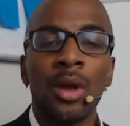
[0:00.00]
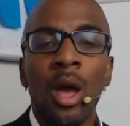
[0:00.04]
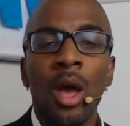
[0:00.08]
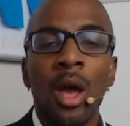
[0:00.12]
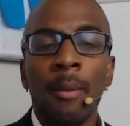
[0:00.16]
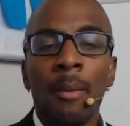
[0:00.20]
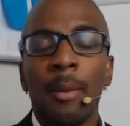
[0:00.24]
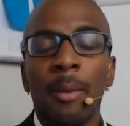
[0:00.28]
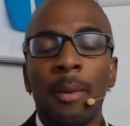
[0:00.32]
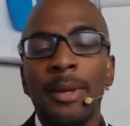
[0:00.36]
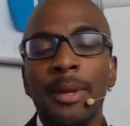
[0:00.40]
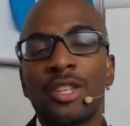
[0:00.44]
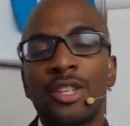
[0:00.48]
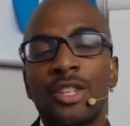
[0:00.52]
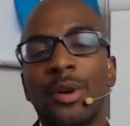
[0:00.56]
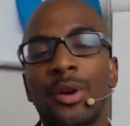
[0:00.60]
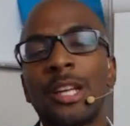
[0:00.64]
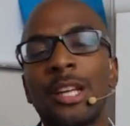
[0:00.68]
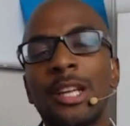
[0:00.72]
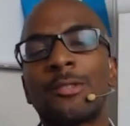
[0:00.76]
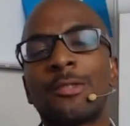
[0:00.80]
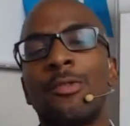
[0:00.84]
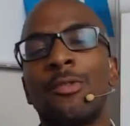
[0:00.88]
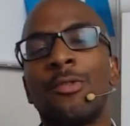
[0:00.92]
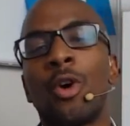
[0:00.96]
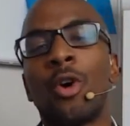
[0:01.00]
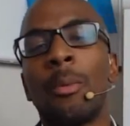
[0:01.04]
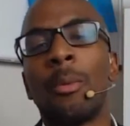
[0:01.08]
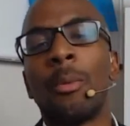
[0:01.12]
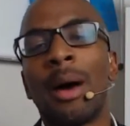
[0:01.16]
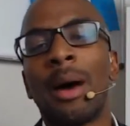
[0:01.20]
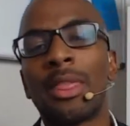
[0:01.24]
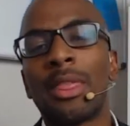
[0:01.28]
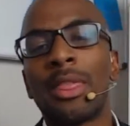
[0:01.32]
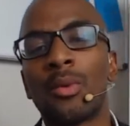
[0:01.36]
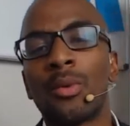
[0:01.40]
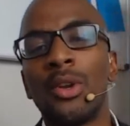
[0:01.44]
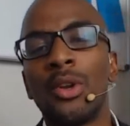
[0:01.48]
but be transformed by
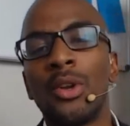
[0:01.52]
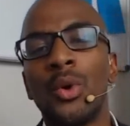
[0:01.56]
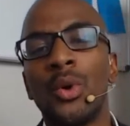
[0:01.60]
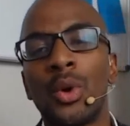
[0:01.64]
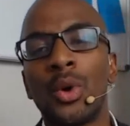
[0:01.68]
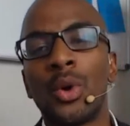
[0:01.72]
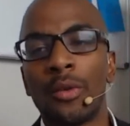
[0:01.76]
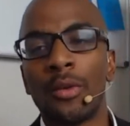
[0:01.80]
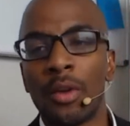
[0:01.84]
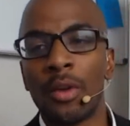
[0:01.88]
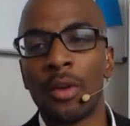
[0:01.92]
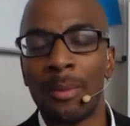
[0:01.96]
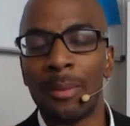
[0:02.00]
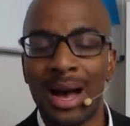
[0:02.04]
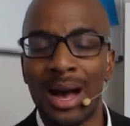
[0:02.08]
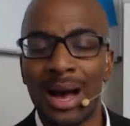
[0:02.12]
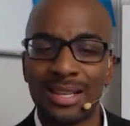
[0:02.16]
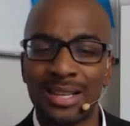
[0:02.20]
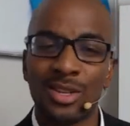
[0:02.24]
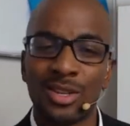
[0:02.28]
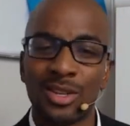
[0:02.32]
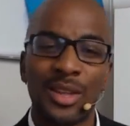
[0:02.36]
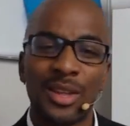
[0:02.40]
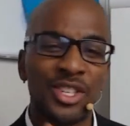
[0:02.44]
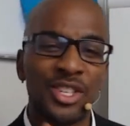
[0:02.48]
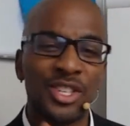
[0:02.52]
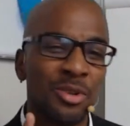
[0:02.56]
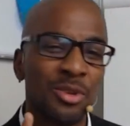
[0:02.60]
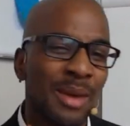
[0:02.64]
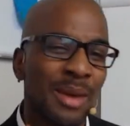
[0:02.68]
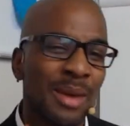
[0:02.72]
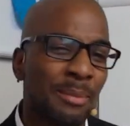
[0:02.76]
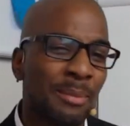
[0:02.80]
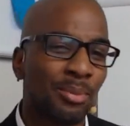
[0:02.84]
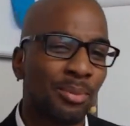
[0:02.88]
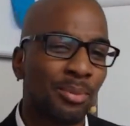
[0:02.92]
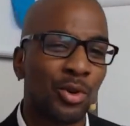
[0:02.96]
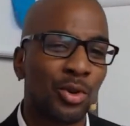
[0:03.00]
the renewing of your mind, so that you may
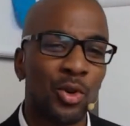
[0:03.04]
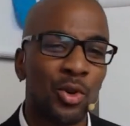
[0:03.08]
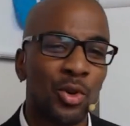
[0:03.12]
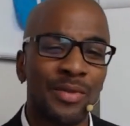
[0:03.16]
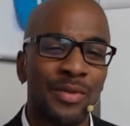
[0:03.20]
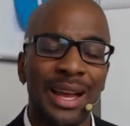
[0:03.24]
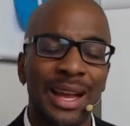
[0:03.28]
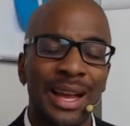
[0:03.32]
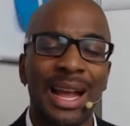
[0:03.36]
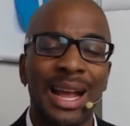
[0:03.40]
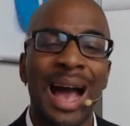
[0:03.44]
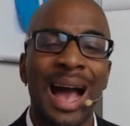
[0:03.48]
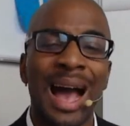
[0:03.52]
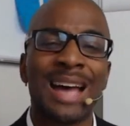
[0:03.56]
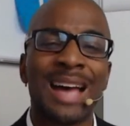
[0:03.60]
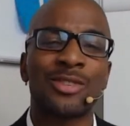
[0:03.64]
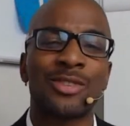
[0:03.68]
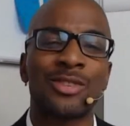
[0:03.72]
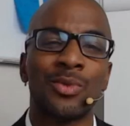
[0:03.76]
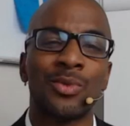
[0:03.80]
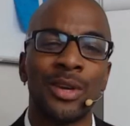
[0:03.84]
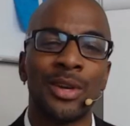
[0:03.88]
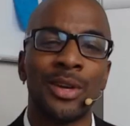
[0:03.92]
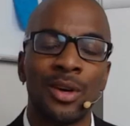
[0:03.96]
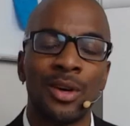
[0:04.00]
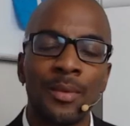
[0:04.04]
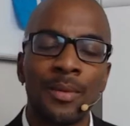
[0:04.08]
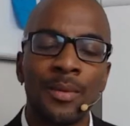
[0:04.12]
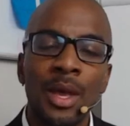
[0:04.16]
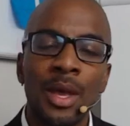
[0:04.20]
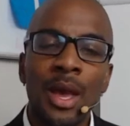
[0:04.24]
prove that God's will